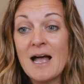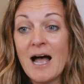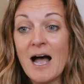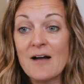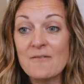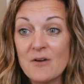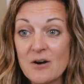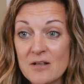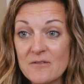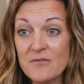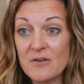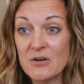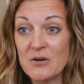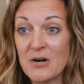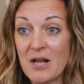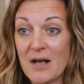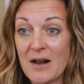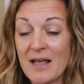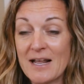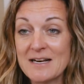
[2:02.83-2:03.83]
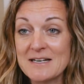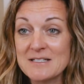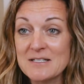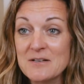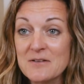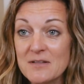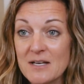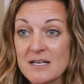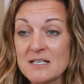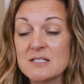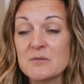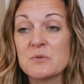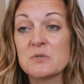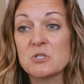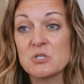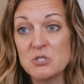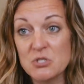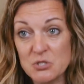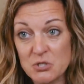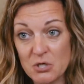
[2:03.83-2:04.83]
I've already figured out how to do this,
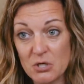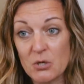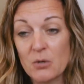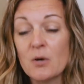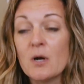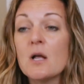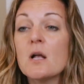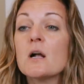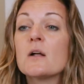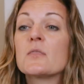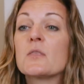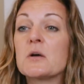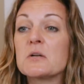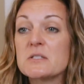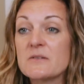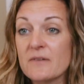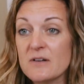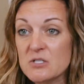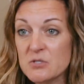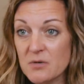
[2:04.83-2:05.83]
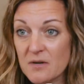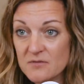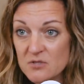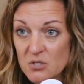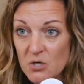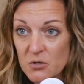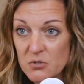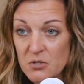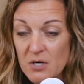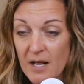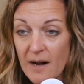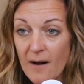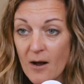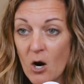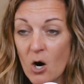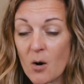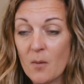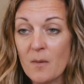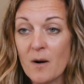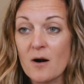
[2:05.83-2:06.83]
which is true. Those of us who have children at
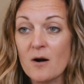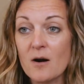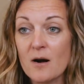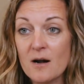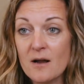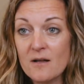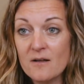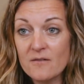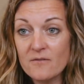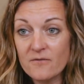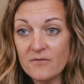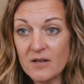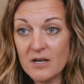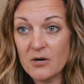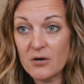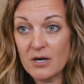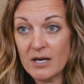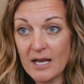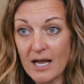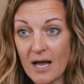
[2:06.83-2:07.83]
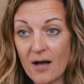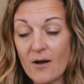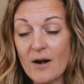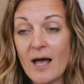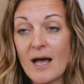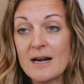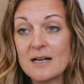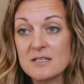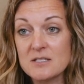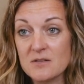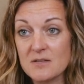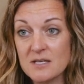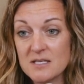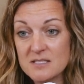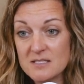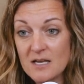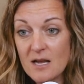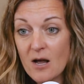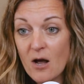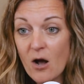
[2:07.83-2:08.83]
home are figuring out how to do
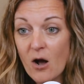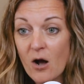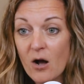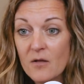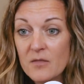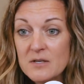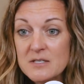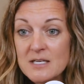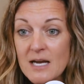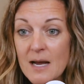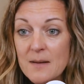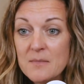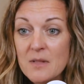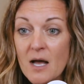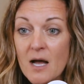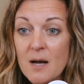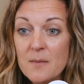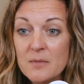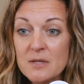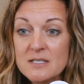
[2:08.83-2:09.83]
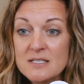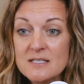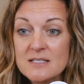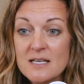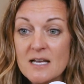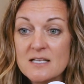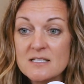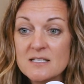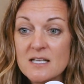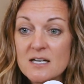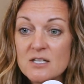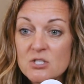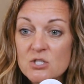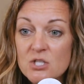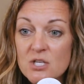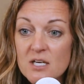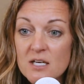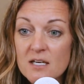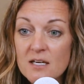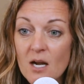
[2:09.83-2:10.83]
this all the time. Uh, Melissa says that
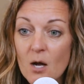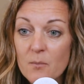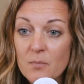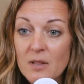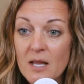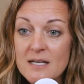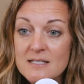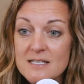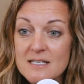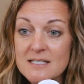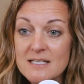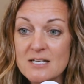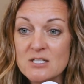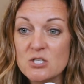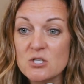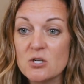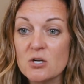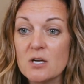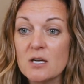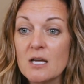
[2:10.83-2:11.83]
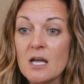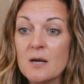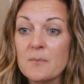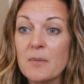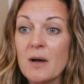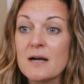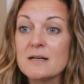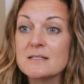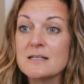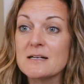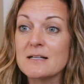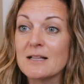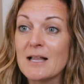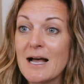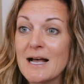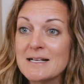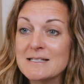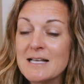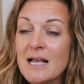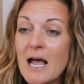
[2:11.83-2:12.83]
she, nope, Leslie said she took a kickboxing
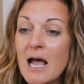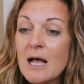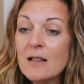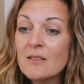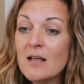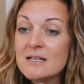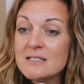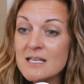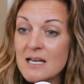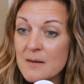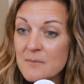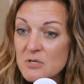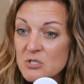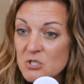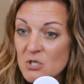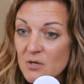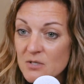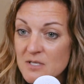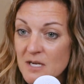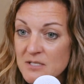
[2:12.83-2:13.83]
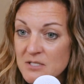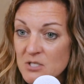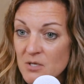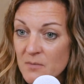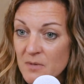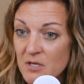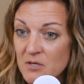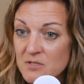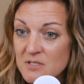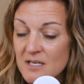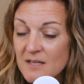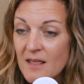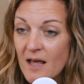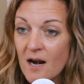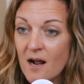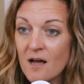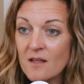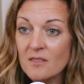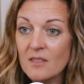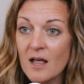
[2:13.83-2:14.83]
class. Leslie, I'm assuming you did that
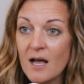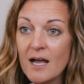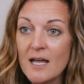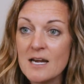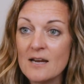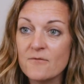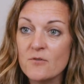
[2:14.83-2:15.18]
online.